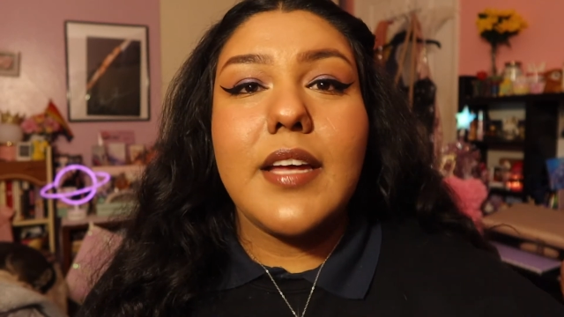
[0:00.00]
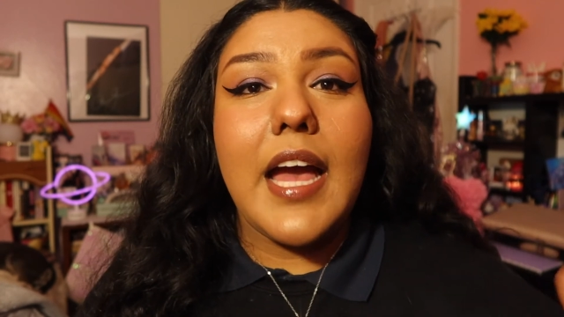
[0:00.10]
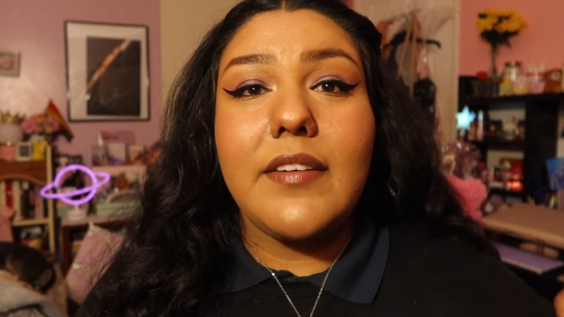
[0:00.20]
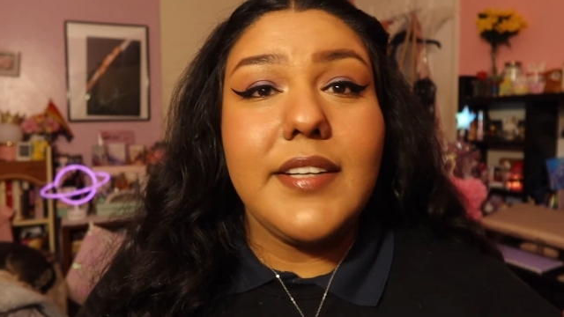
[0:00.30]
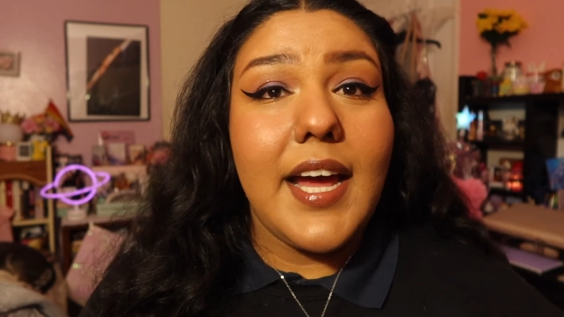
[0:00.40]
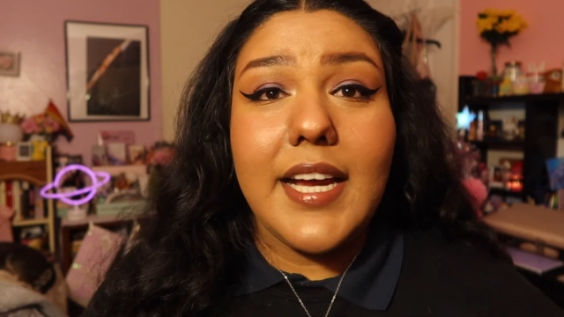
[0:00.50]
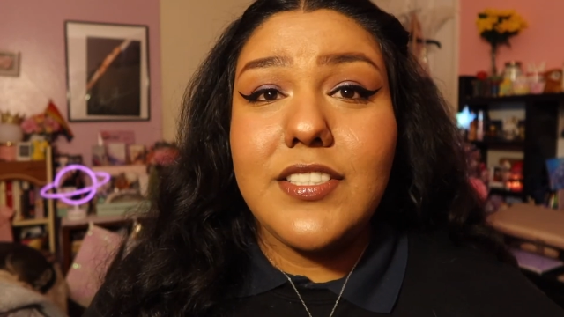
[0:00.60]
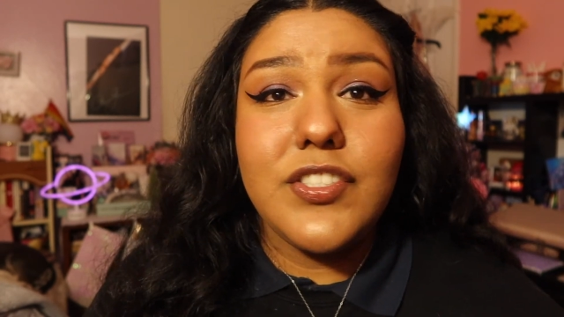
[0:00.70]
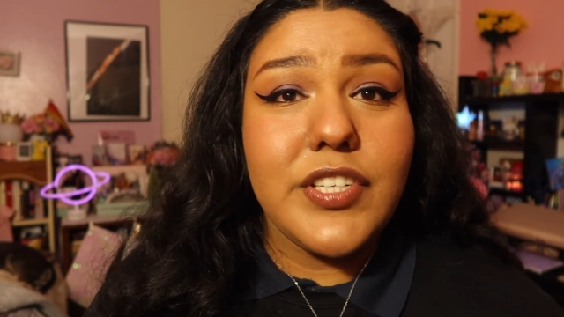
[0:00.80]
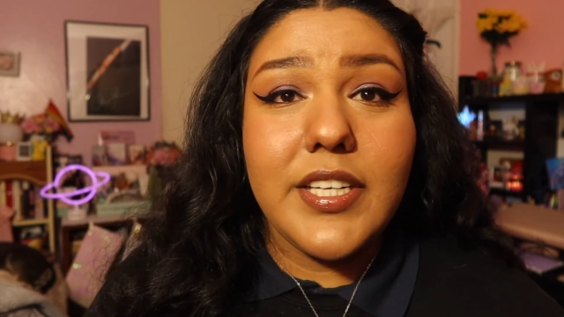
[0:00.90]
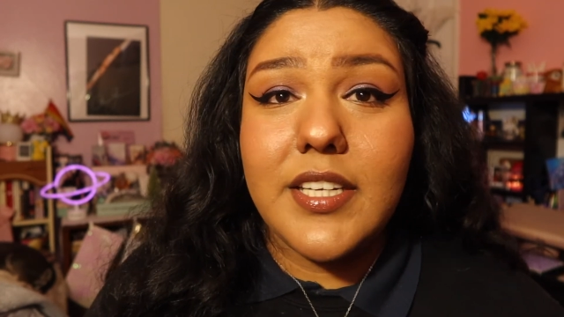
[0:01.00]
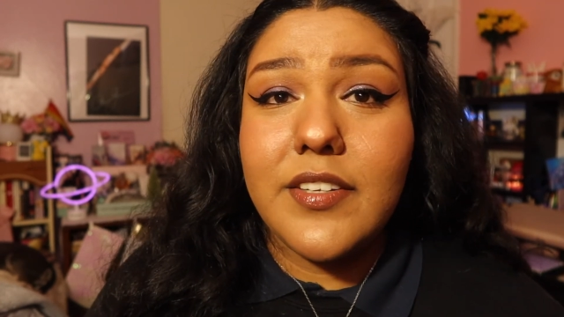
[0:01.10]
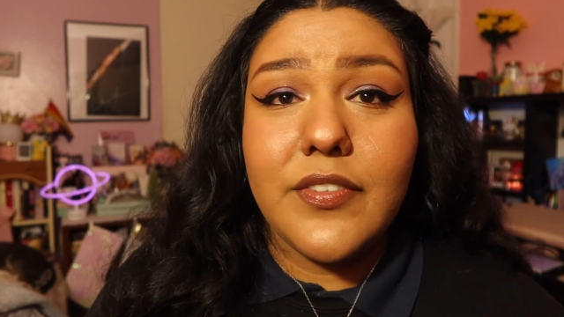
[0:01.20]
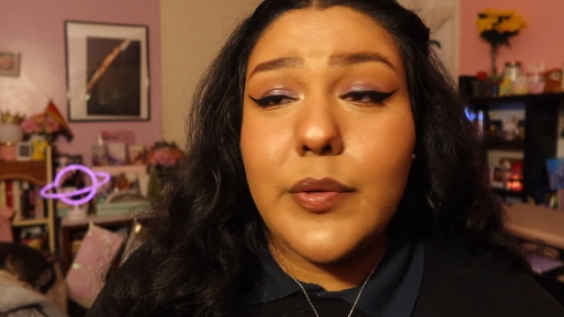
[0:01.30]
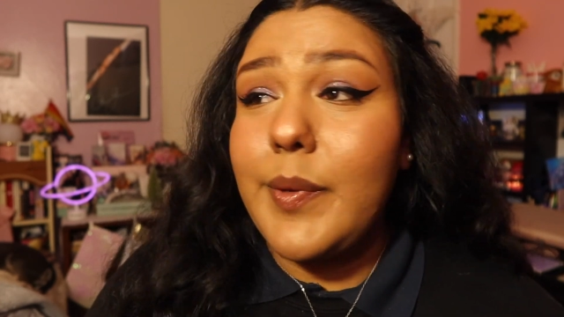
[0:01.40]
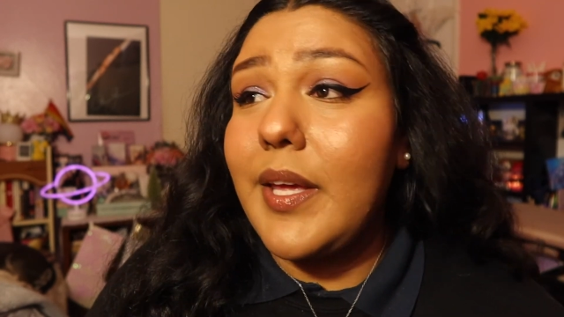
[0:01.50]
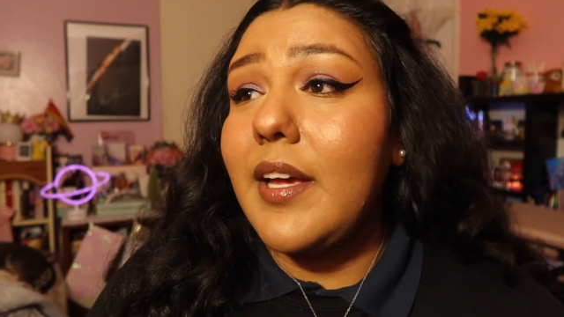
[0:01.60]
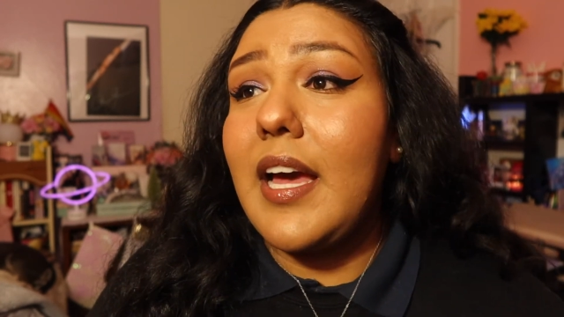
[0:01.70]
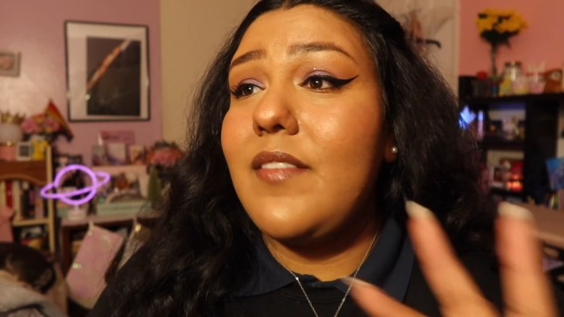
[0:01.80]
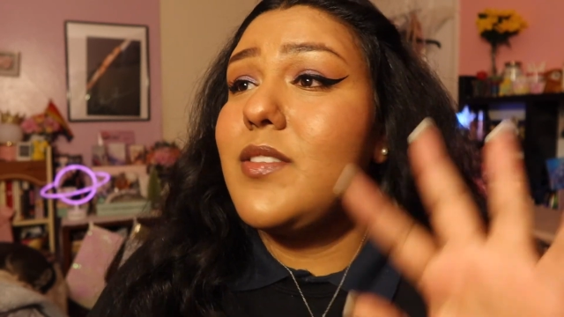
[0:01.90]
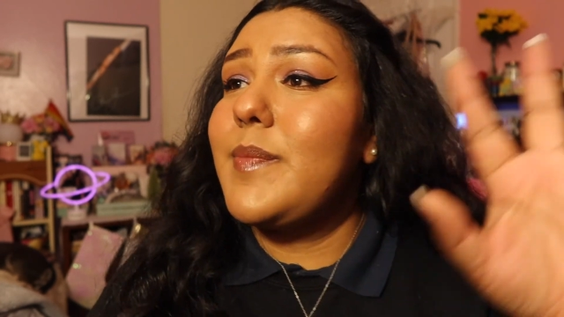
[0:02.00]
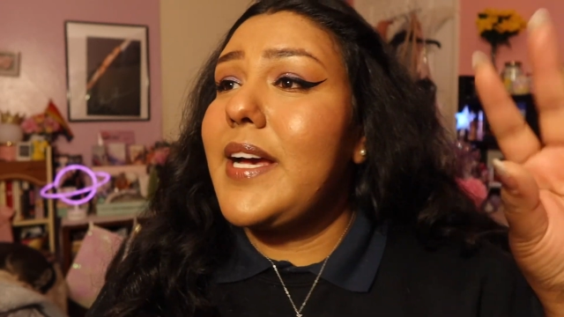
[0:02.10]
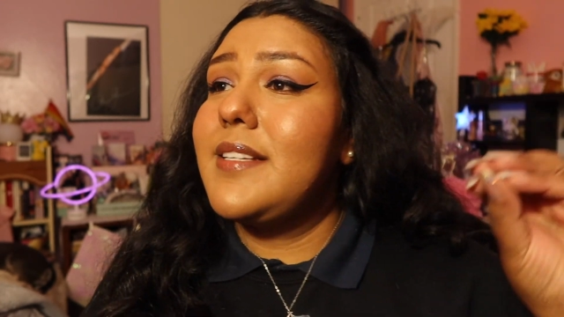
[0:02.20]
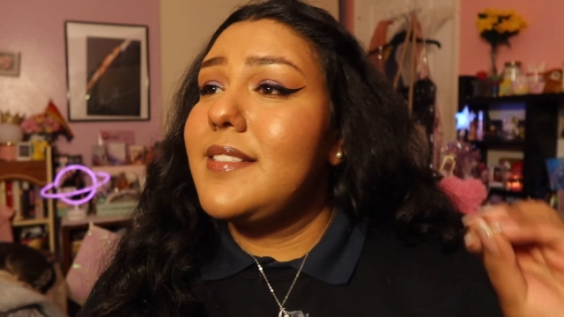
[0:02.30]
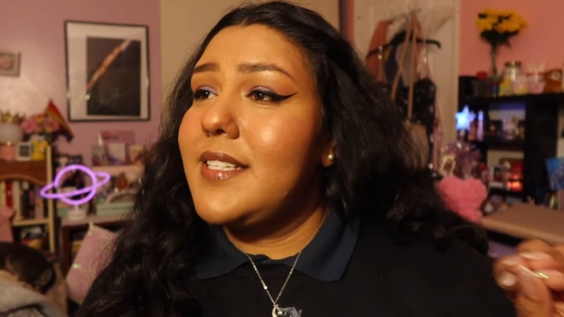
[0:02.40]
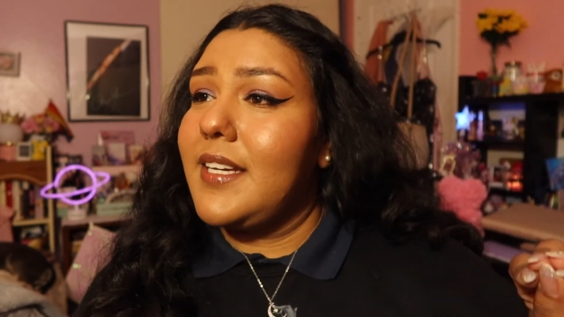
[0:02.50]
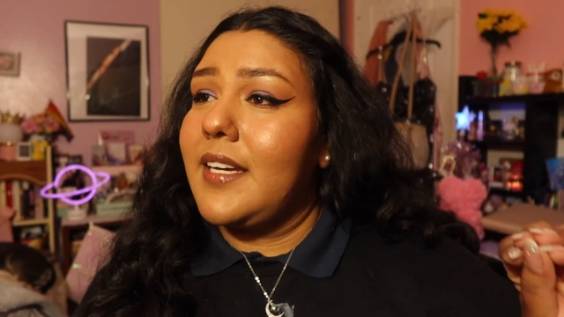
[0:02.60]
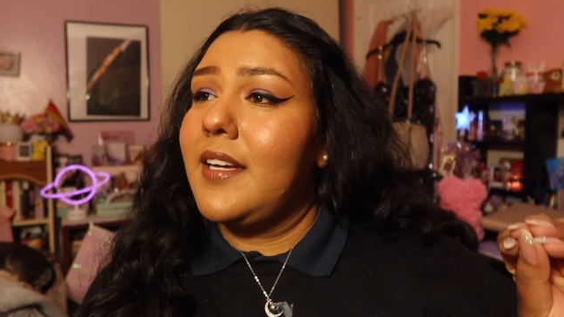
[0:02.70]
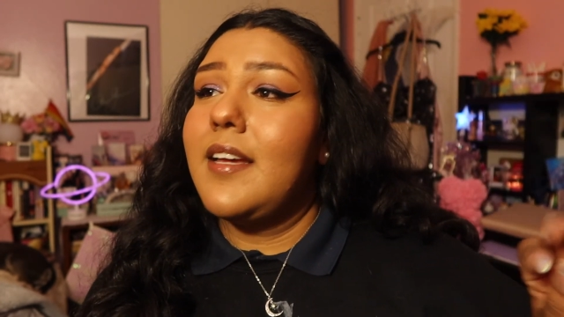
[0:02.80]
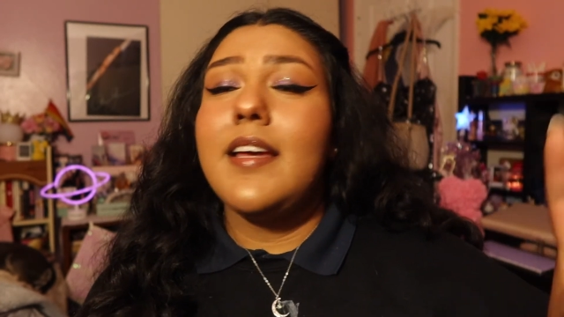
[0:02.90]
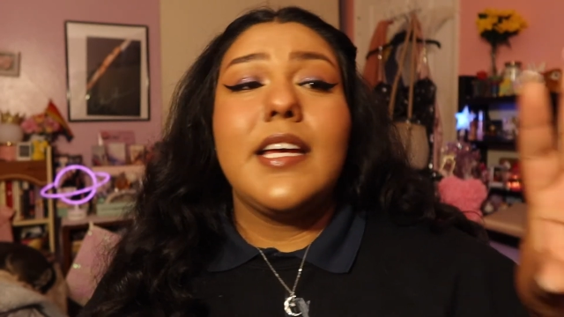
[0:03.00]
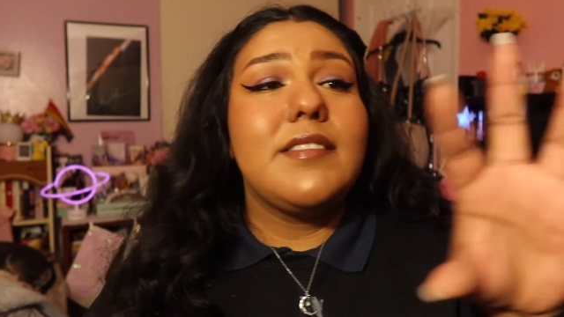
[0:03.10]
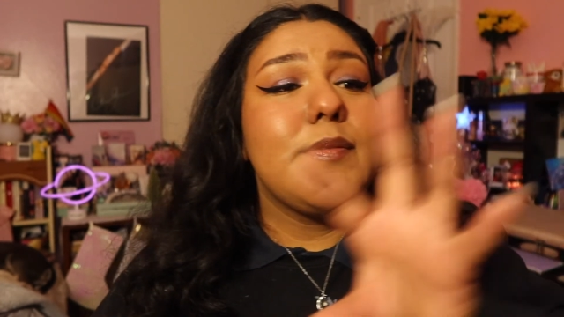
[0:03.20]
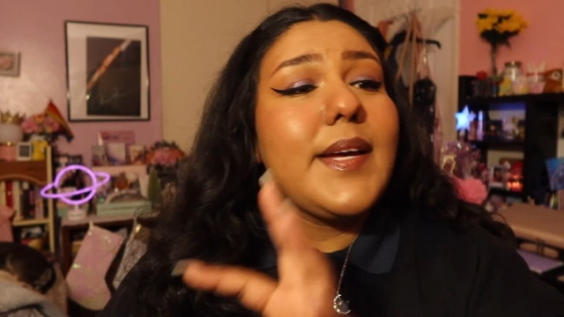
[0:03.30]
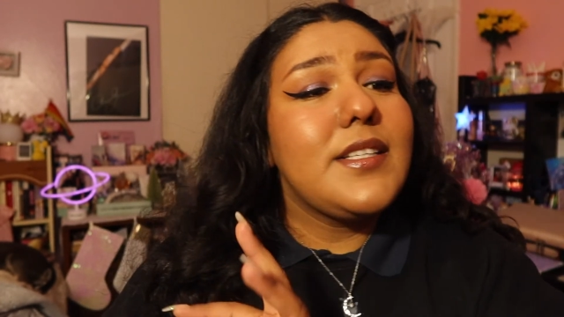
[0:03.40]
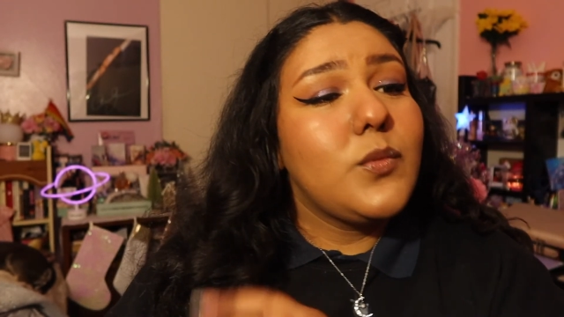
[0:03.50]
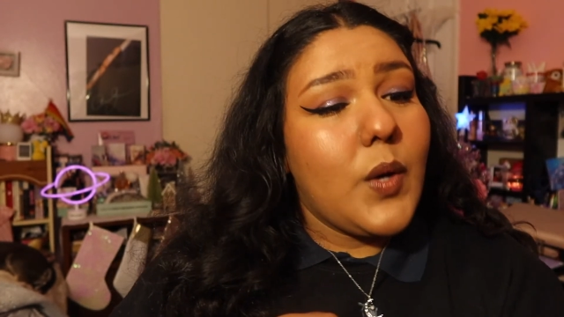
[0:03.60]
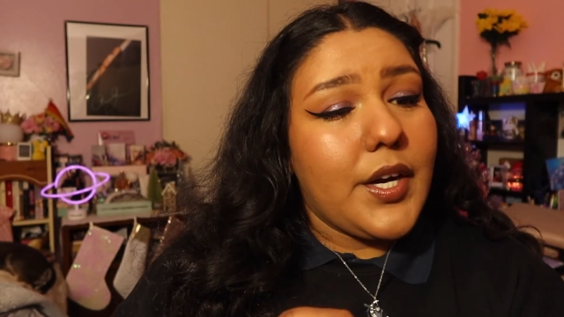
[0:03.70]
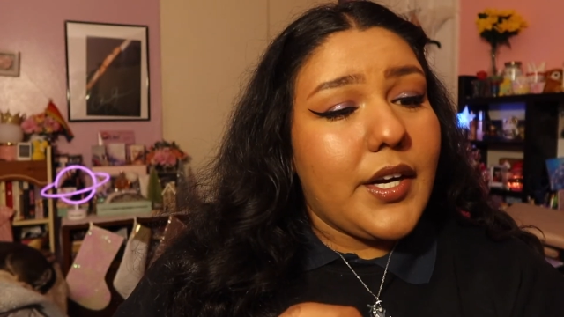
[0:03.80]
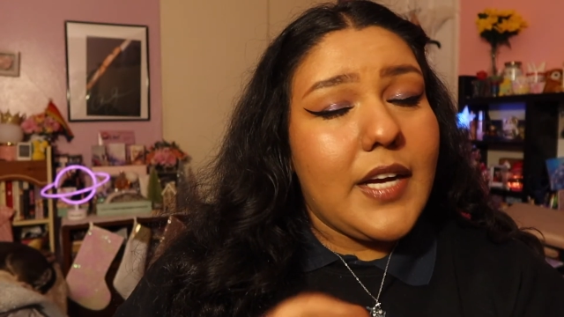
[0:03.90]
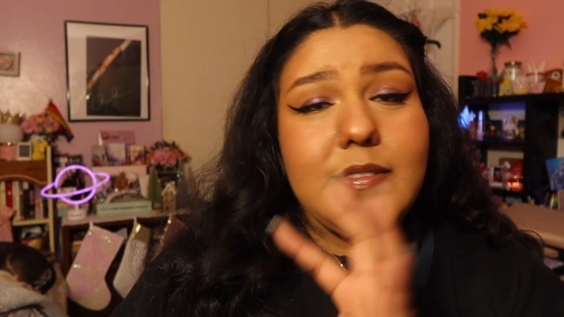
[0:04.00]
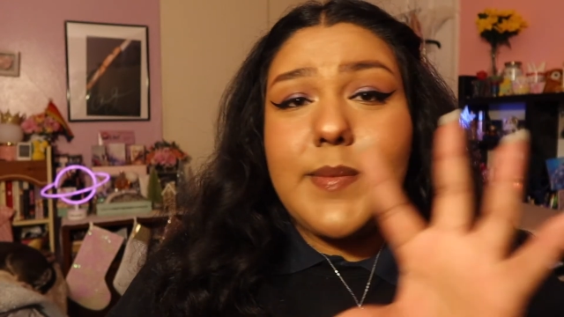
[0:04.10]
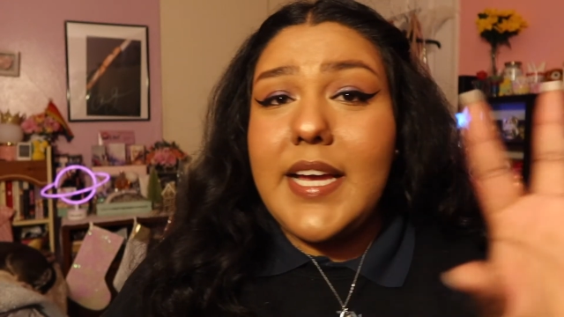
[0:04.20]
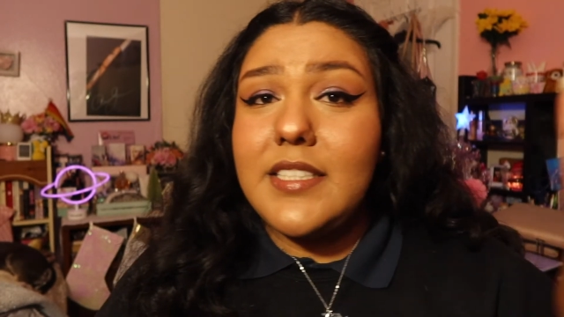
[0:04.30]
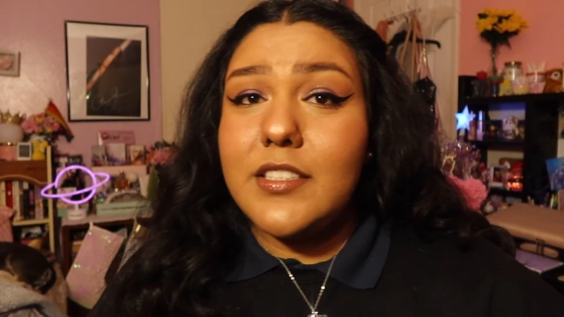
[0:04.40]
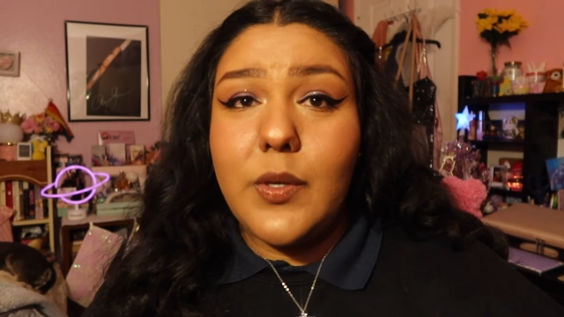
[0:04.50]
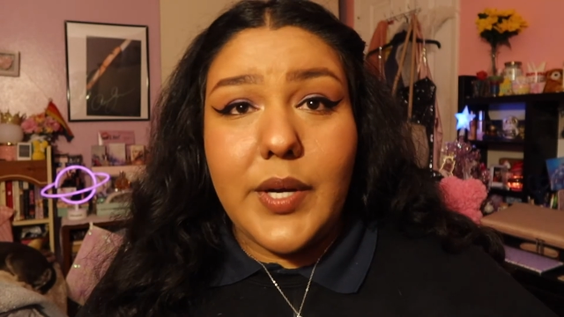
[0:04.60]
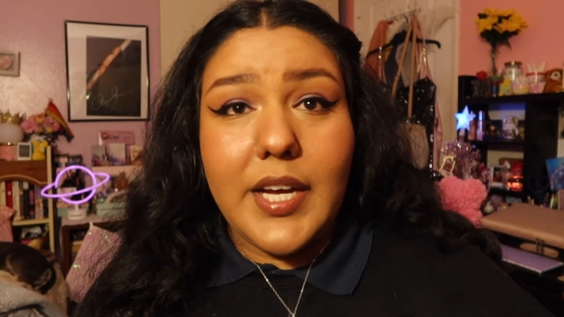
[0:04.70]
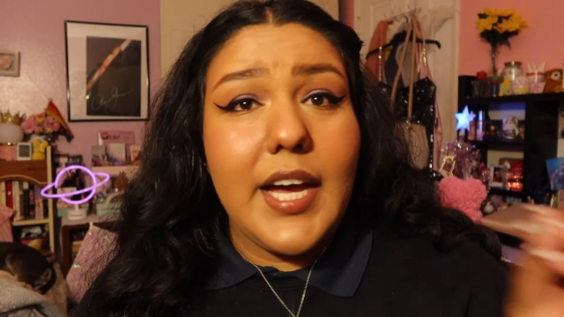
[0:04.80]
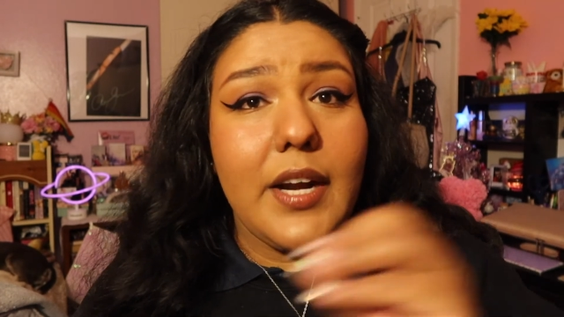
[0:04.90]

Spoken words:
have an iced drink for me. Have some iced tea, have some iced water, have some iced soda.